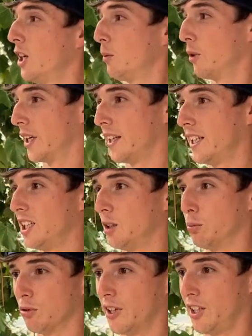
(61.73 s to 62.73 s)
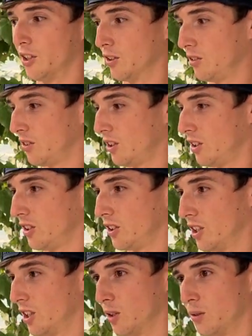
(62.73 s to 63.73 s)
But again, this is perennial,
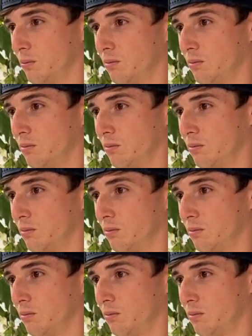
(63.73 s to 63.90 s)
so